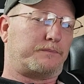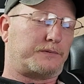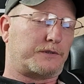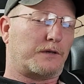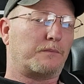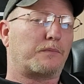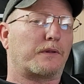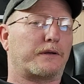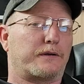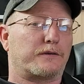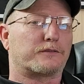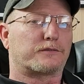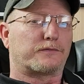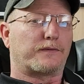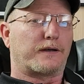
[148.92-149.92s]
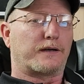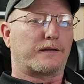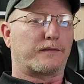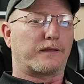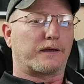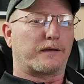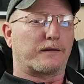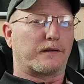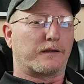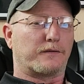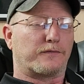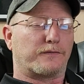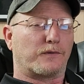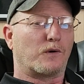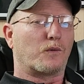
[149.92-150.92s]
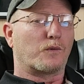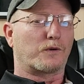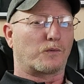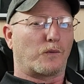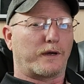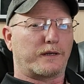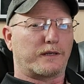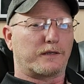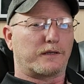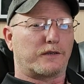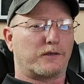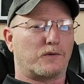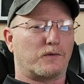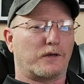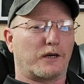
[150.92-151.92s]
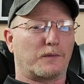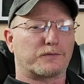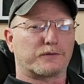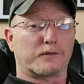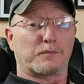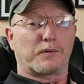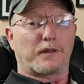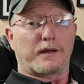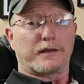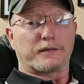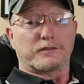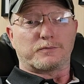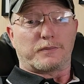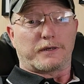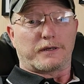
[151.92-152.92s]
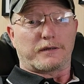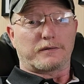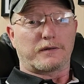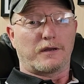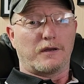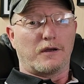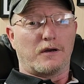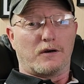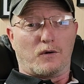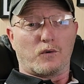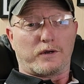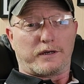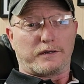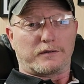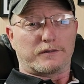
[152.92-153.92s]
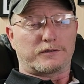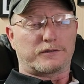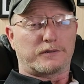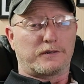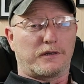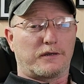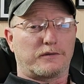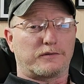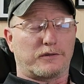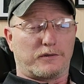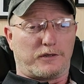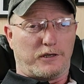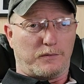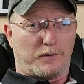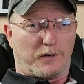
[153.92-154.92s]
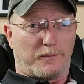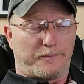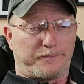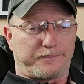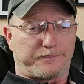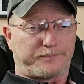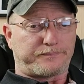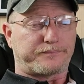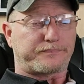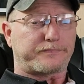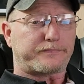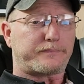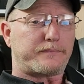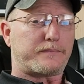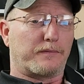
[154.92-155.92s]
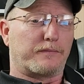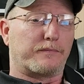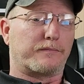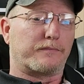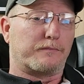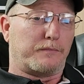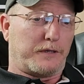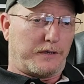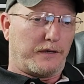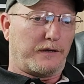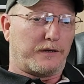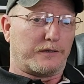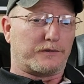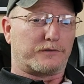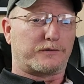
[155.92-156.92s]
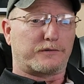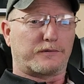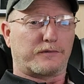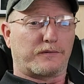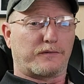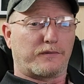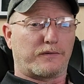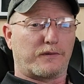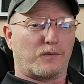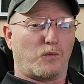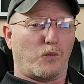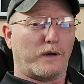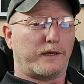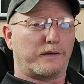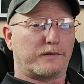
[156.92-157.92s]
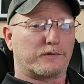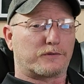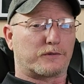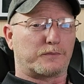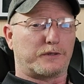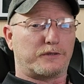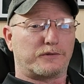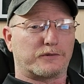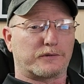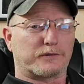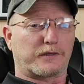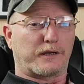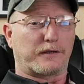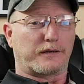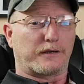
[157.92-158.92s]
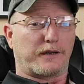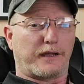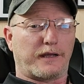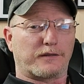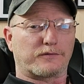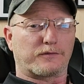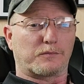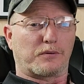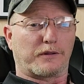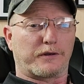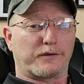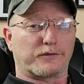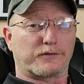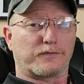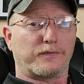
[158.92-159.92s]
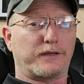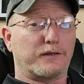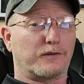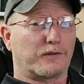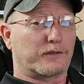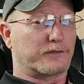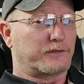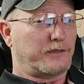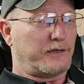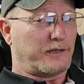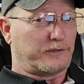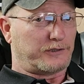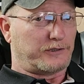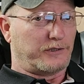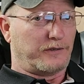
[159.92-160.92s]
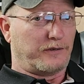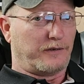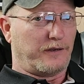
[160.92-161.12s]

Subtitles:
Some players find that a forward weighted cue helps in applying spin or English to the cue ball, because the weight distribution can enhance the player's feel and touch.